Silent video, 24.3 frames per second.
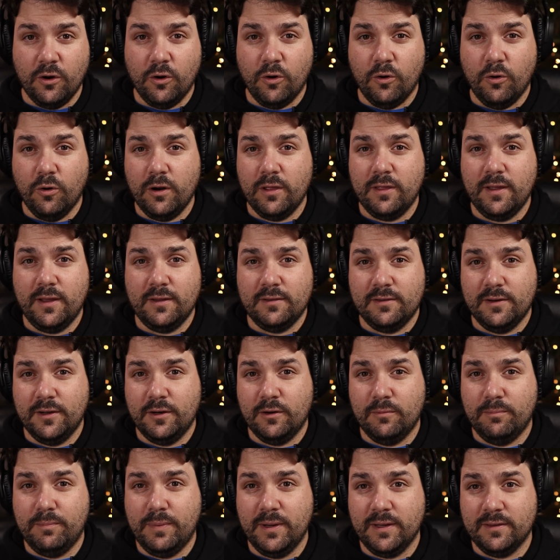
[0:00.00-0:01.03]
All of these
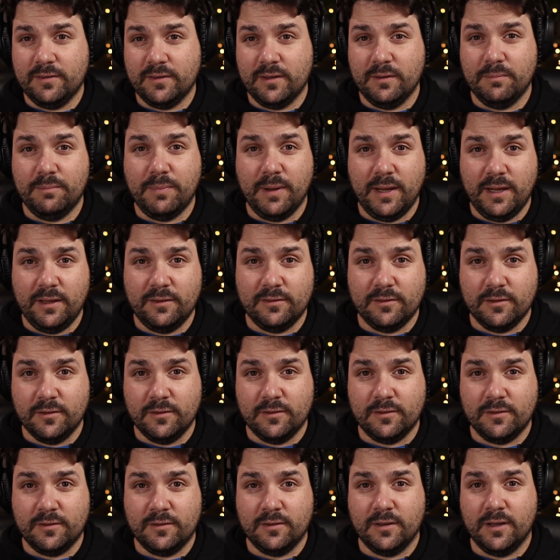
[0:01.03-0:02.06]
little bits and
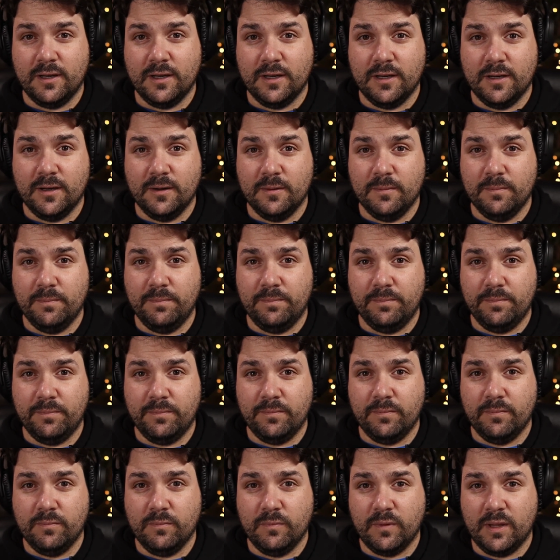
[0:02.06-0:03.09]
pieces
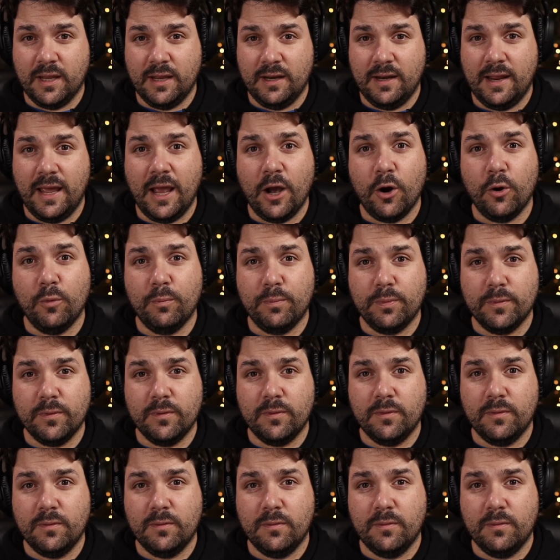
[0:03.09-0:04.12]
can help
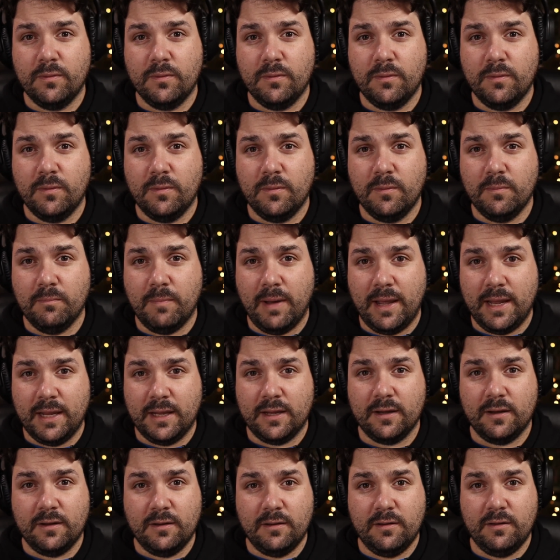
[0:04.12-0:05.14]

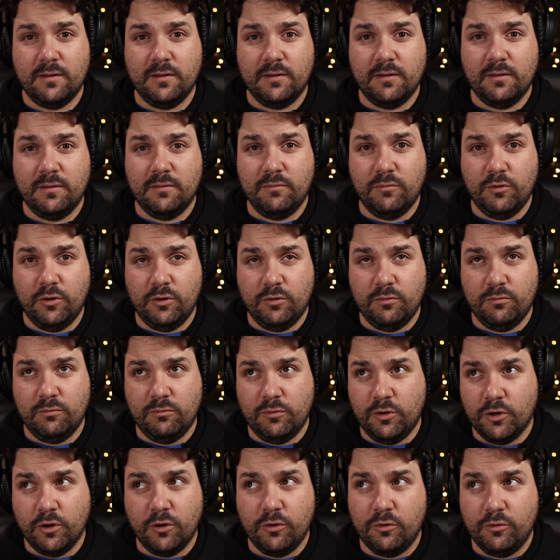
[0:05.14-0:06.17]
make,
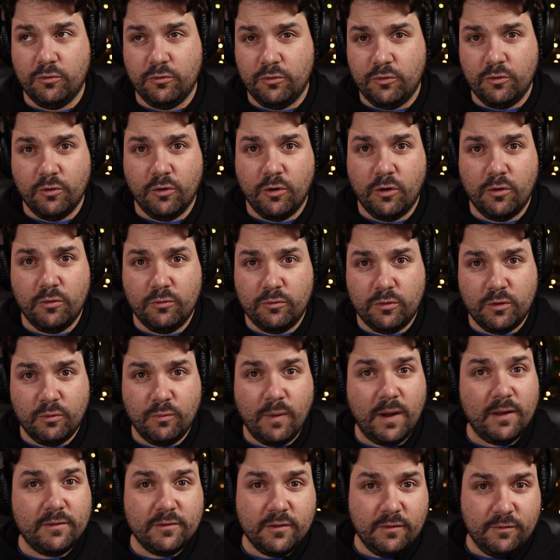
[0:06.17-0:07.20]
you know, the
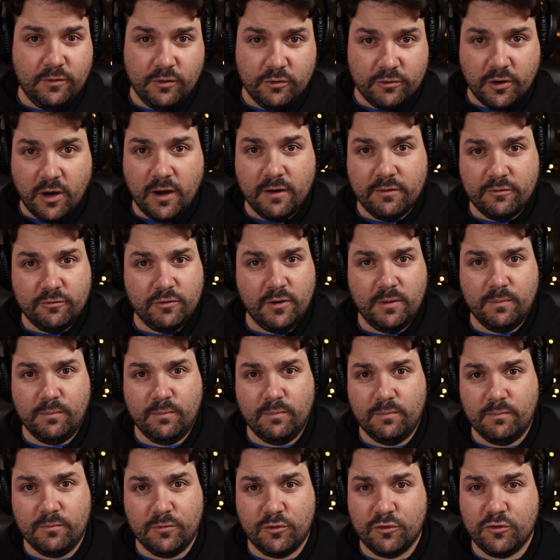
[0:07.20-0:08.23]
rest of your dive trip
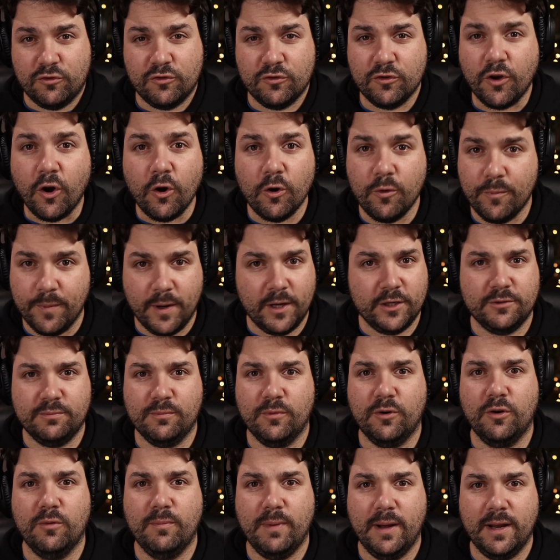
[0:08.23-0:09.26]
so much
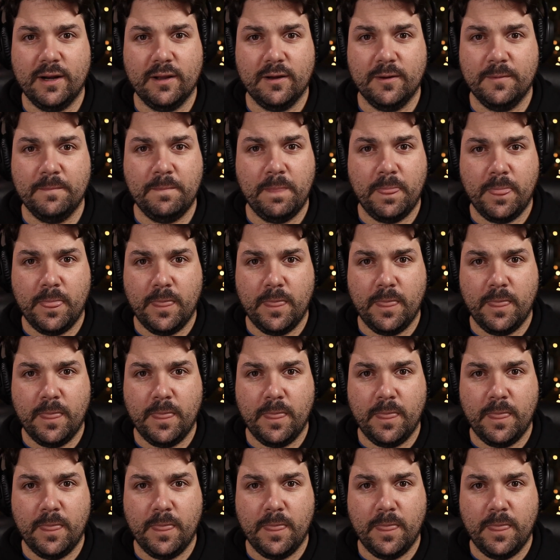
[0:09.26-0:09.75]
more better